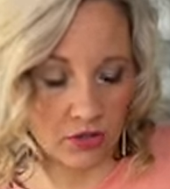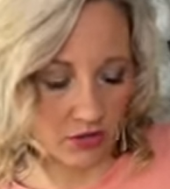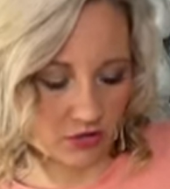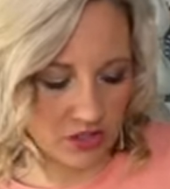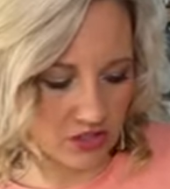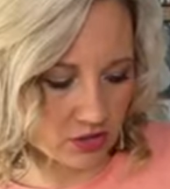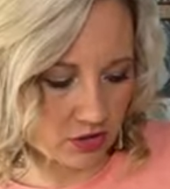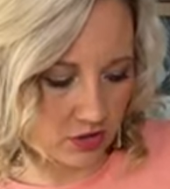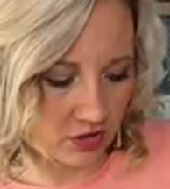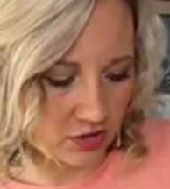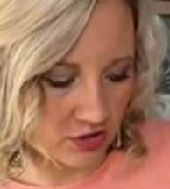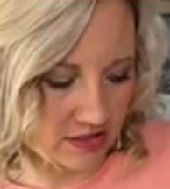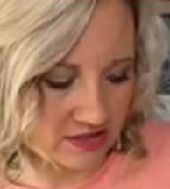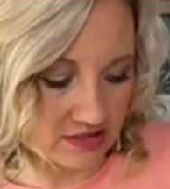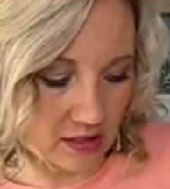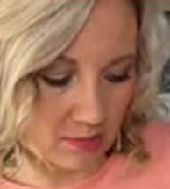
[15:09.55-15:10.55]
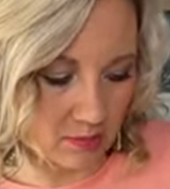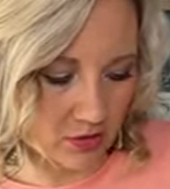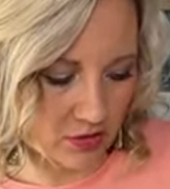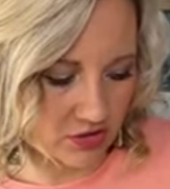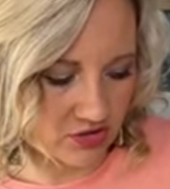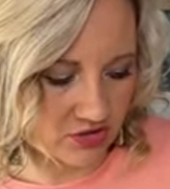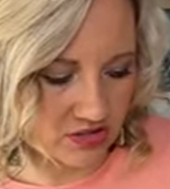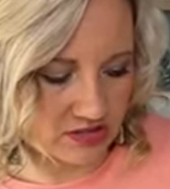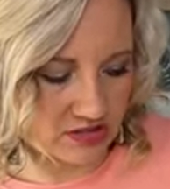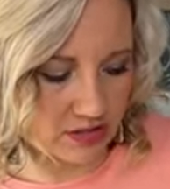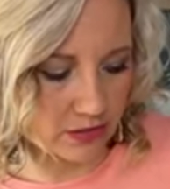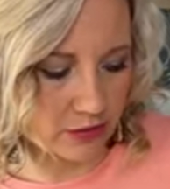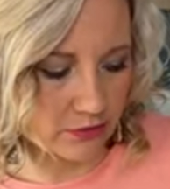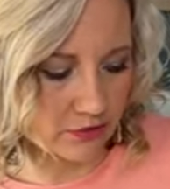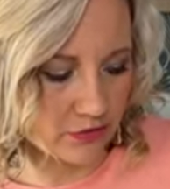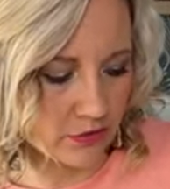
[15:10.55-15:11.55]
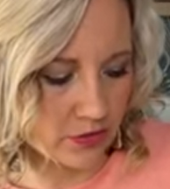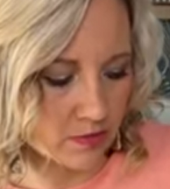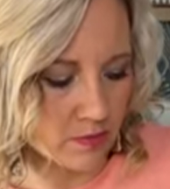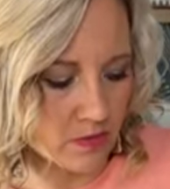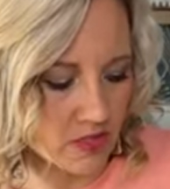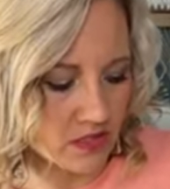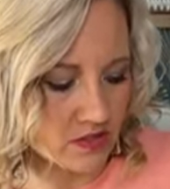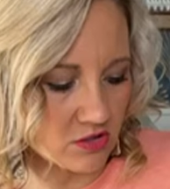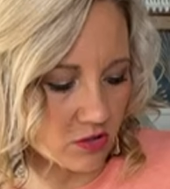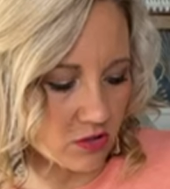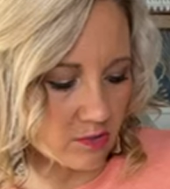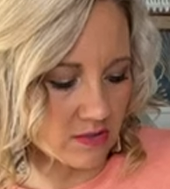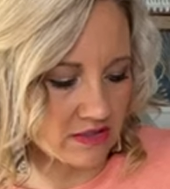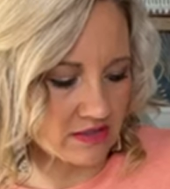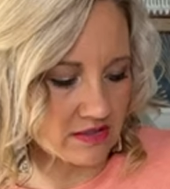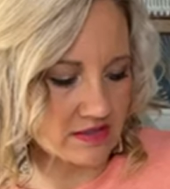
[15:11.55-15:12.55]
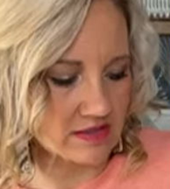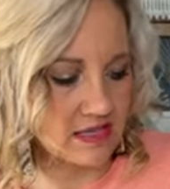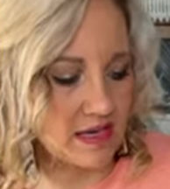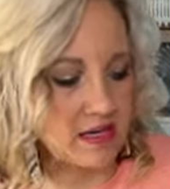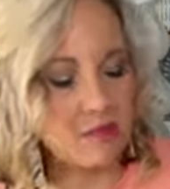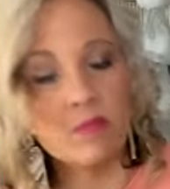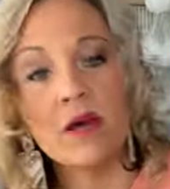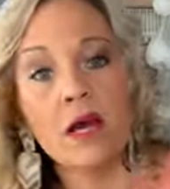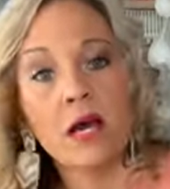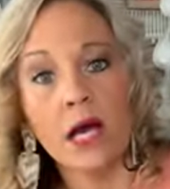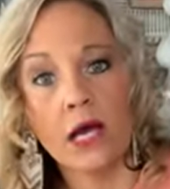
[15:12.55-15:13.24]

or the darker, it's not marsh, it's clover. Sorry, but it's the same.